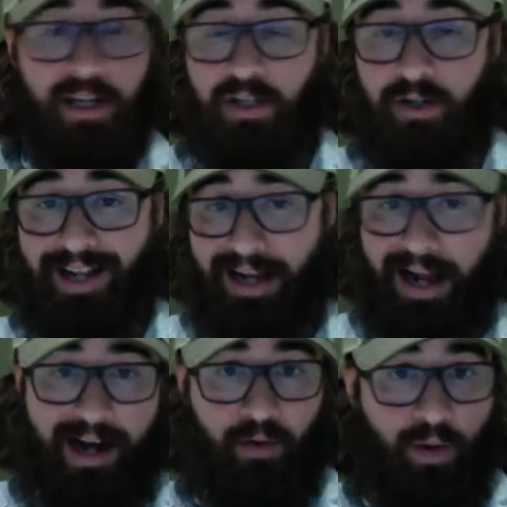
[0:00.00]
You get
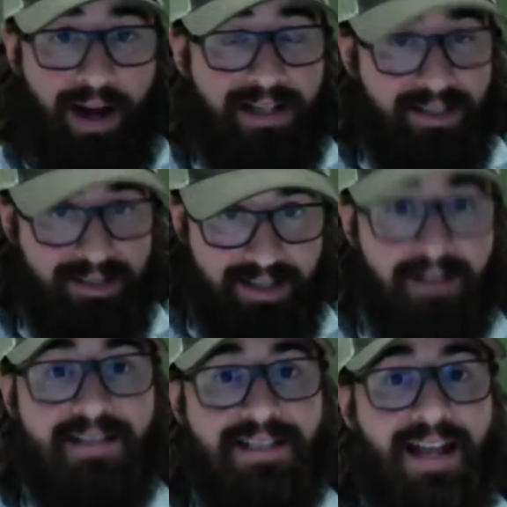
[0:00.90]
kind of right to
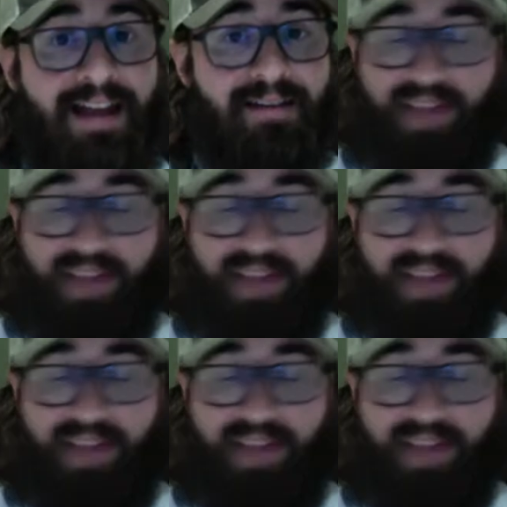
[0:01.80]
sunset,